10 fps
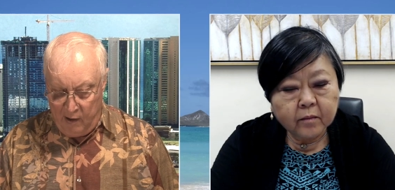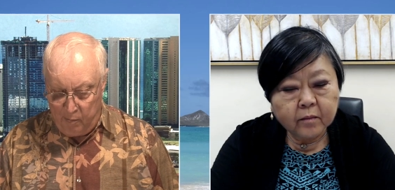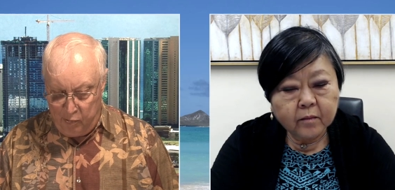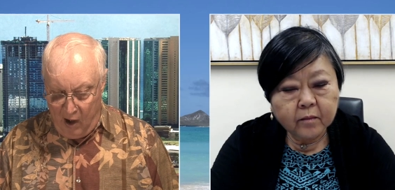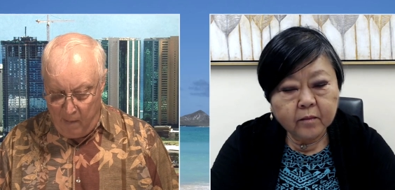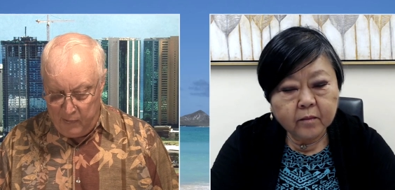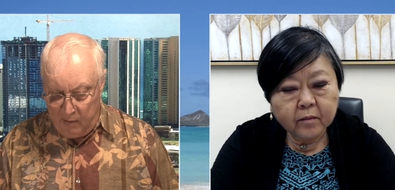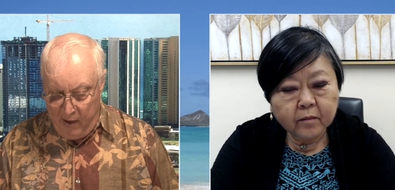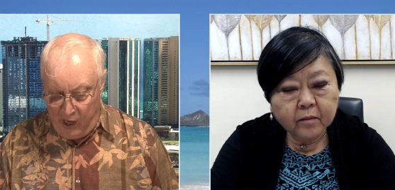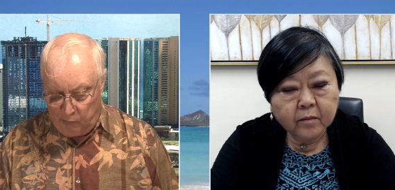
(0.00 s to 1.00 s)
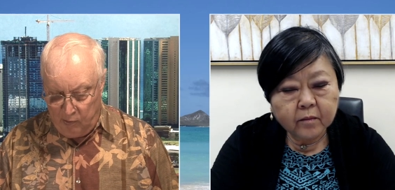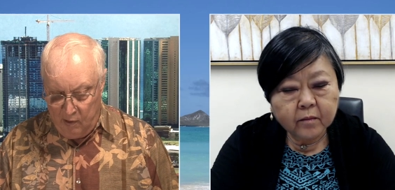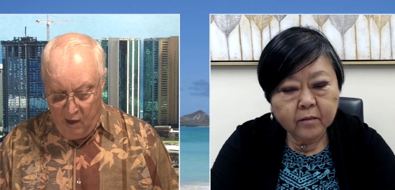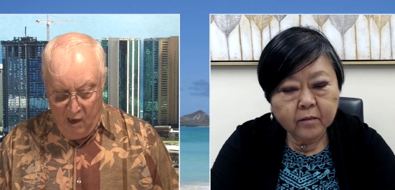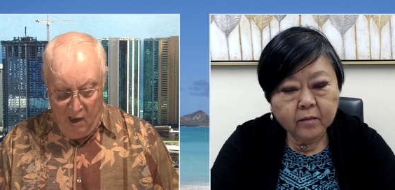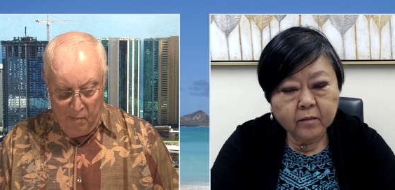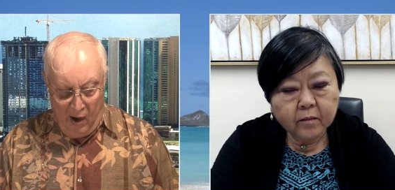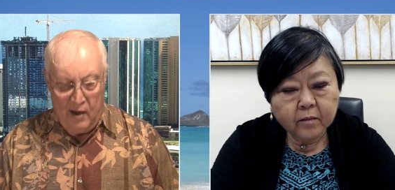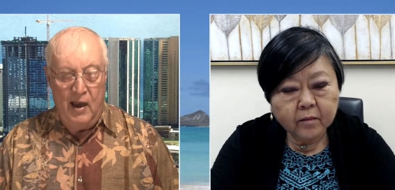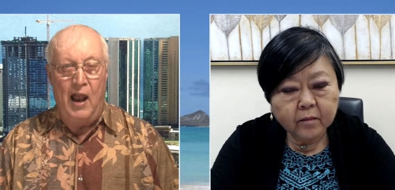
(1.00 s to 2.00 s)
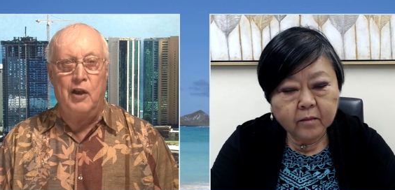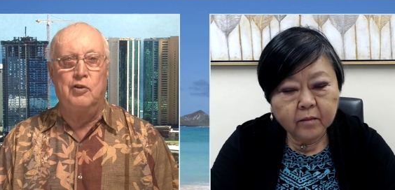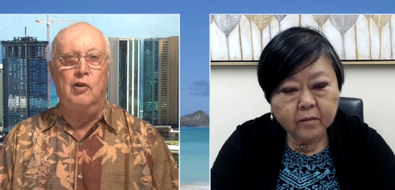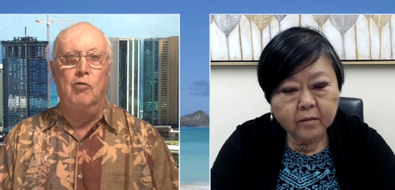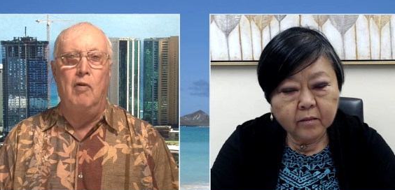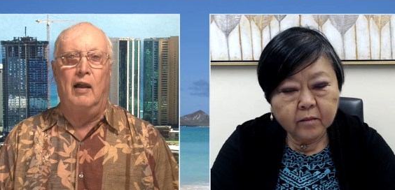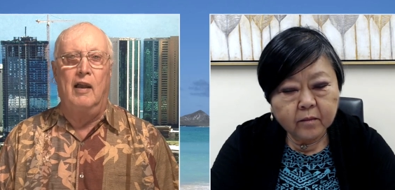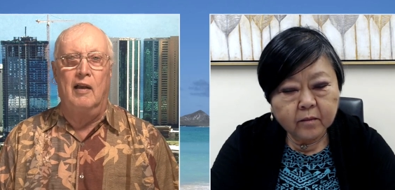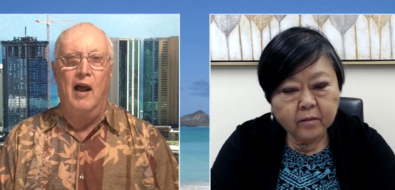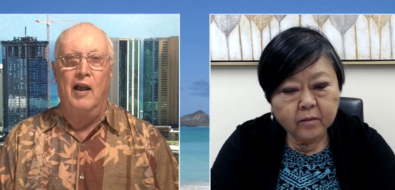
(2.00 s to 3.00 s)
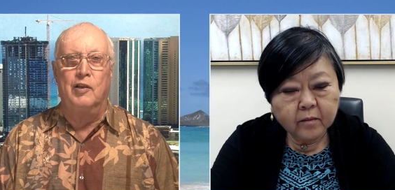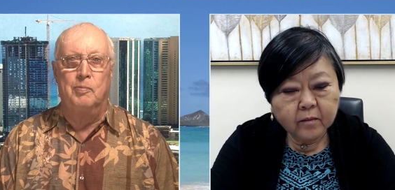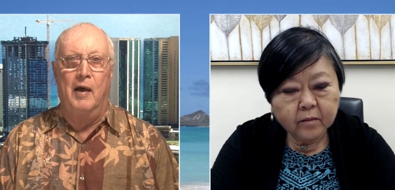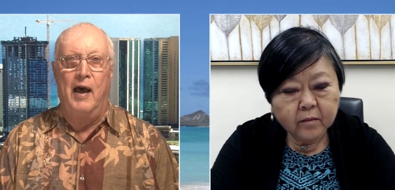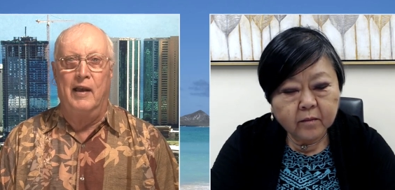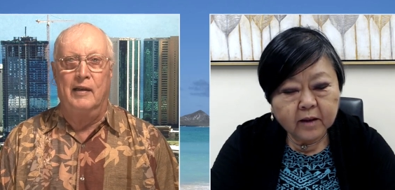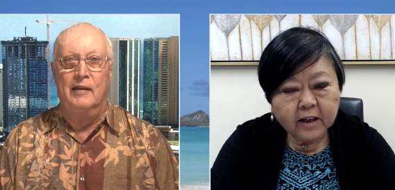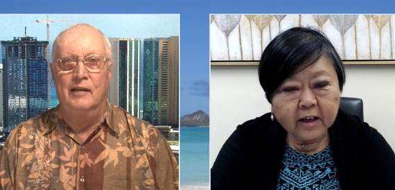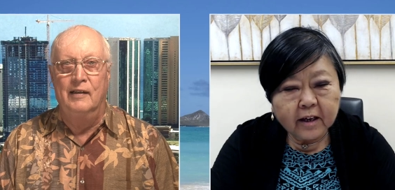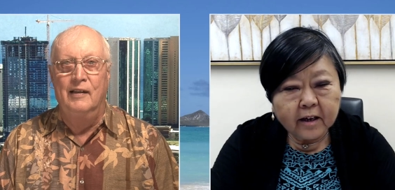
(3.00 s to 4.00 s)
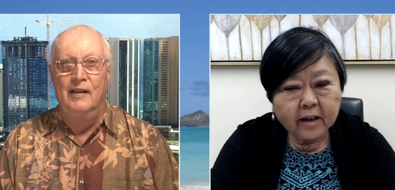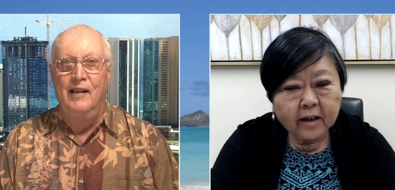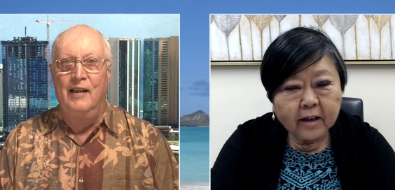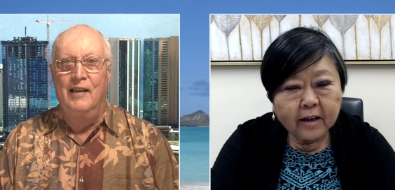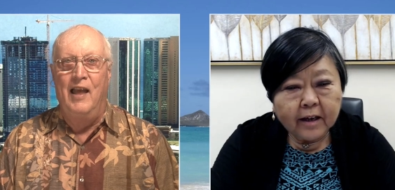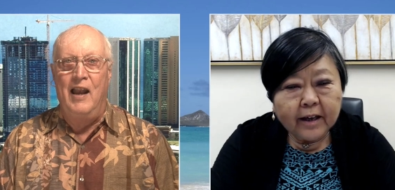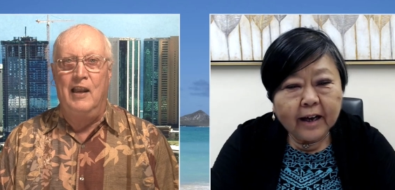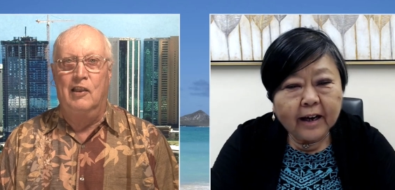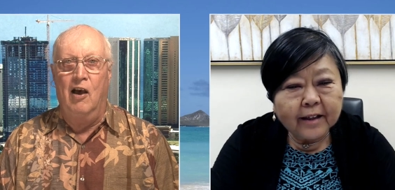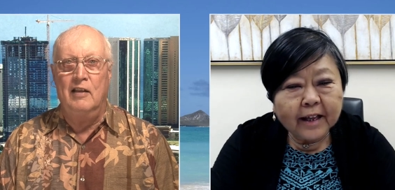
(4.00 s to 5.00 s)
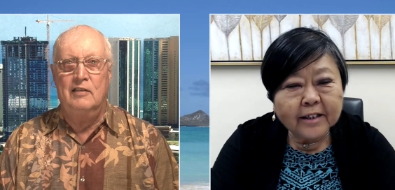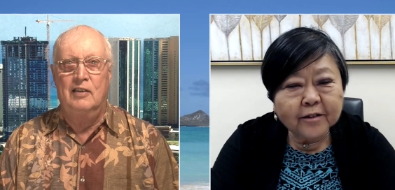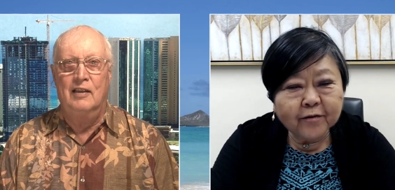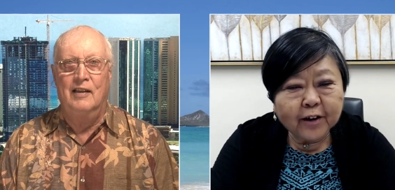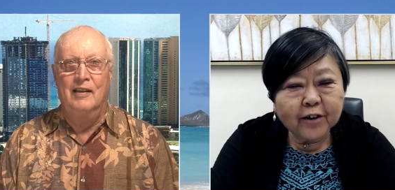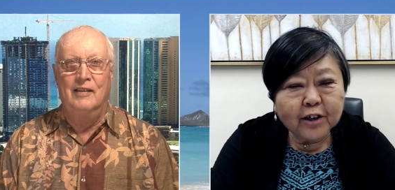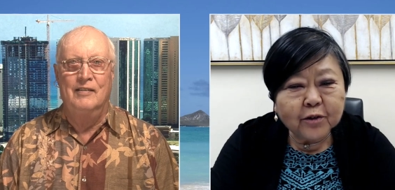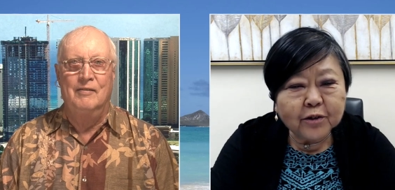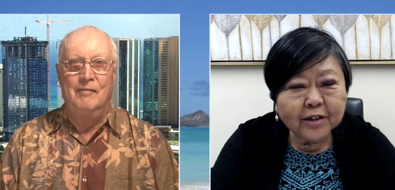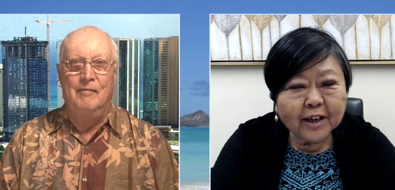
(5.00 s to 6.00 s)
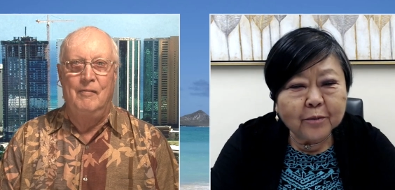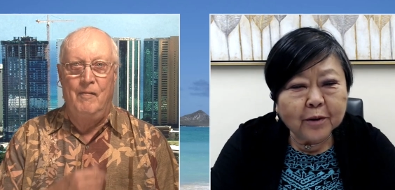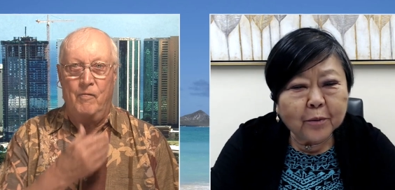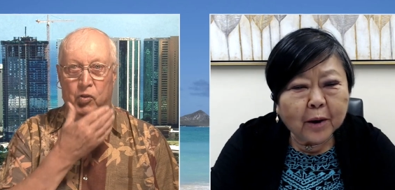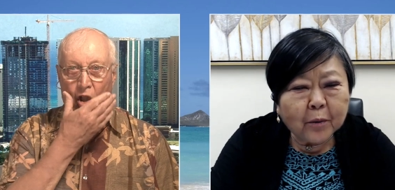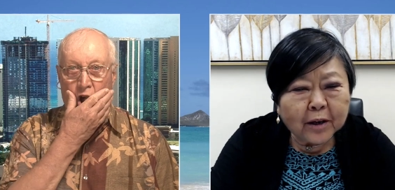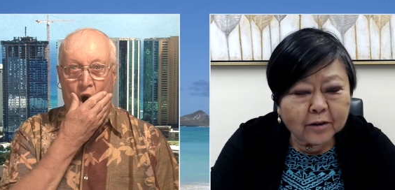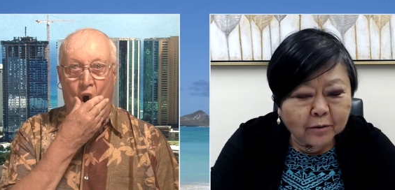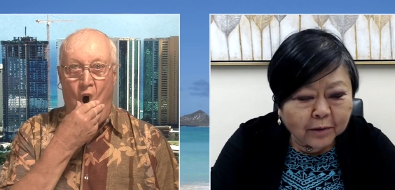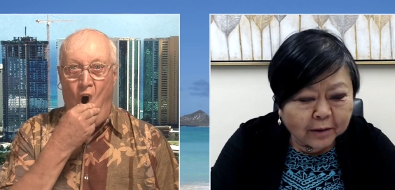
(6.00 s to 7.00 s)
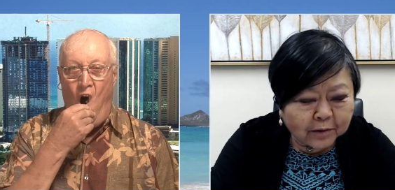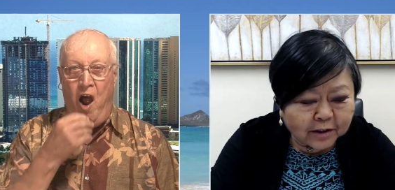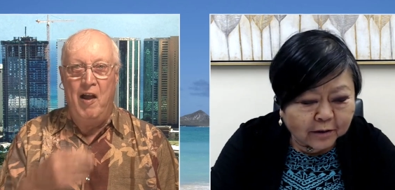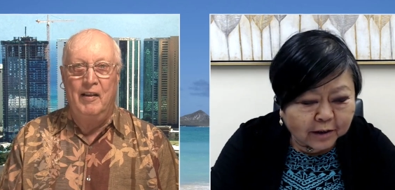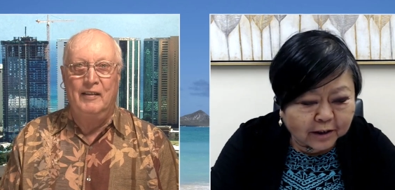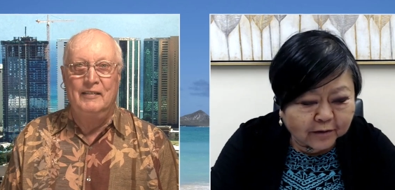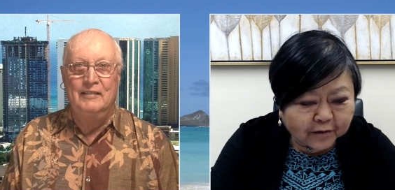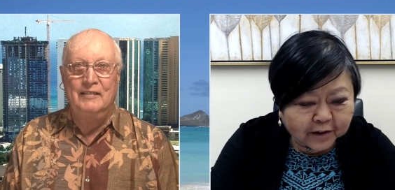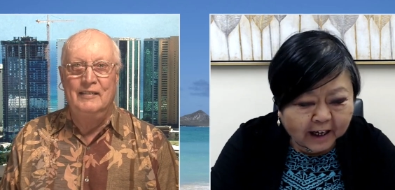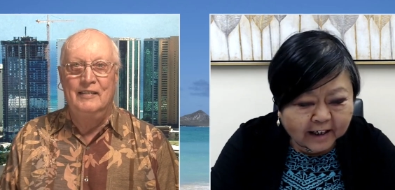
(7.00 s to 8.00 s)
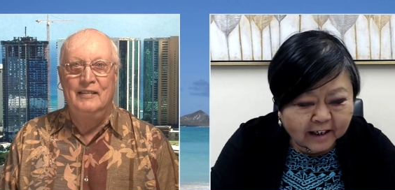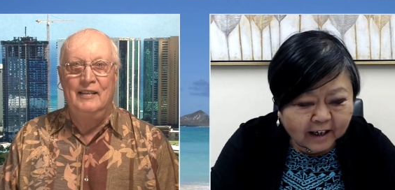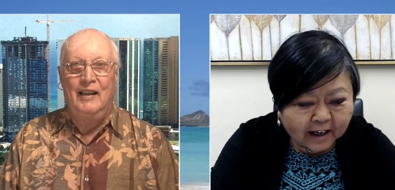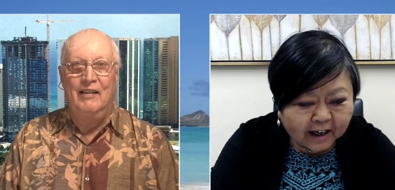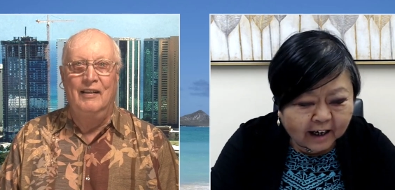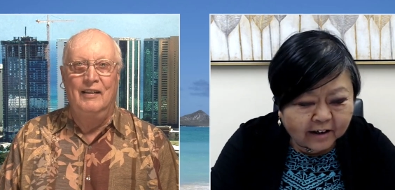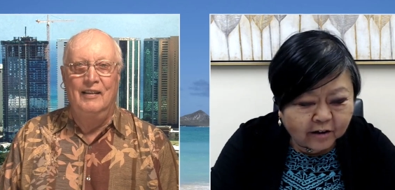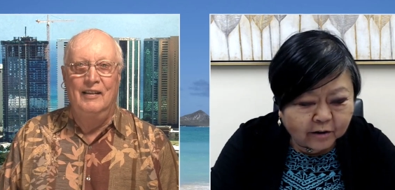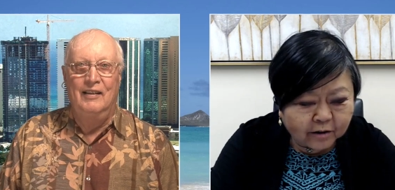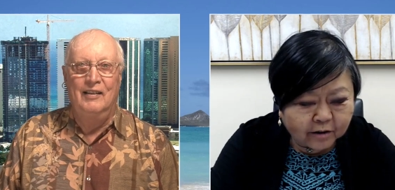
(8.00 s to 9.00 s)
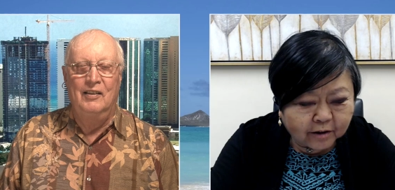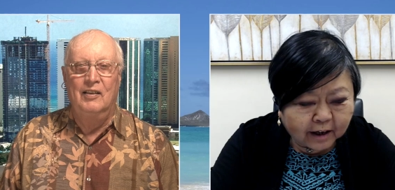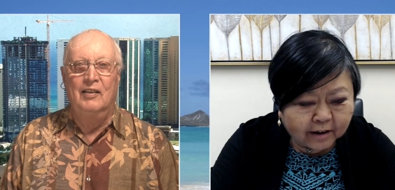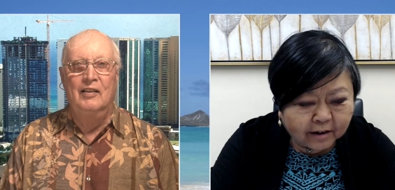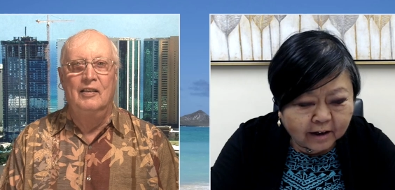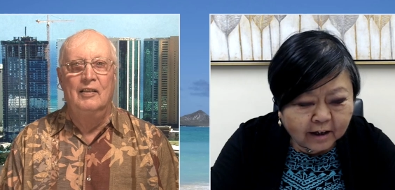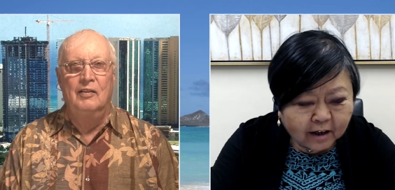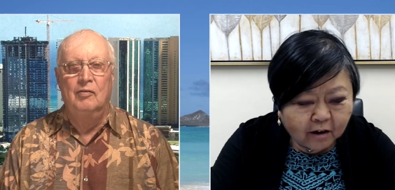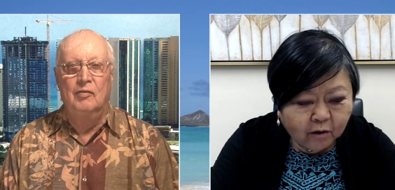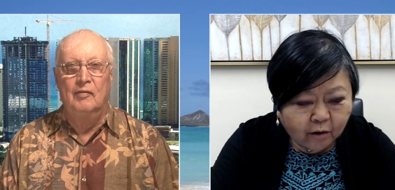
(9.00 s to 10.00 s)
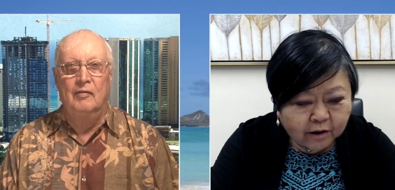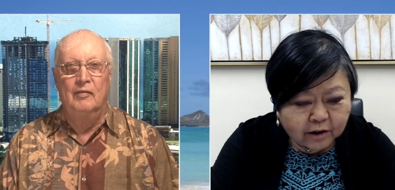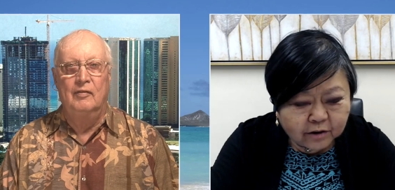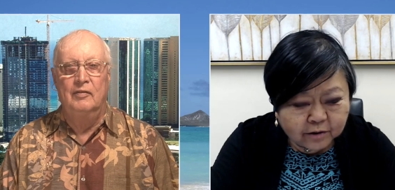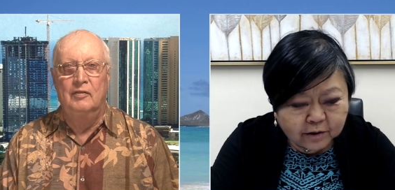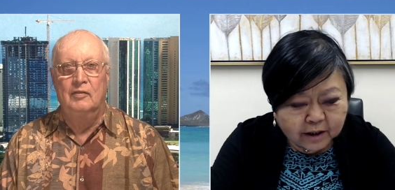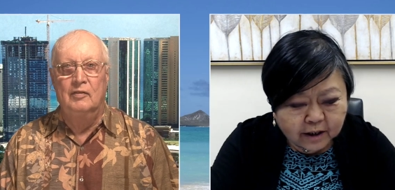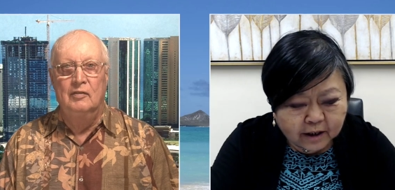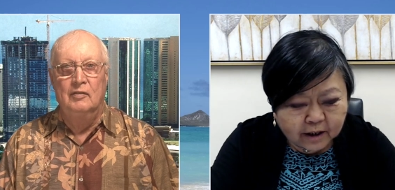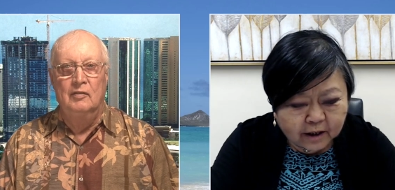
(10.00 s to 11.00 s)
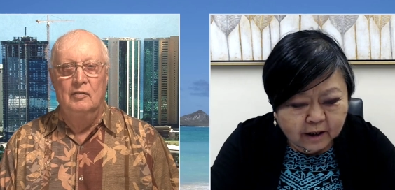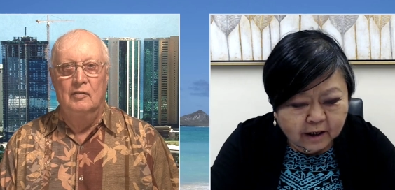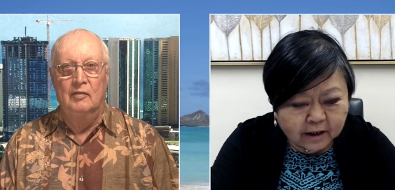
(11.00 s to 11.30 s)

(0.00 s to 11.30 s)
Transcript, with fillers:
Speaker 1: in property management by a national recognized body. Any yeah, thoughts? that's
Speaker 2: very interesting. Yeah, what, what what was the reason for that? And I, I note that according to the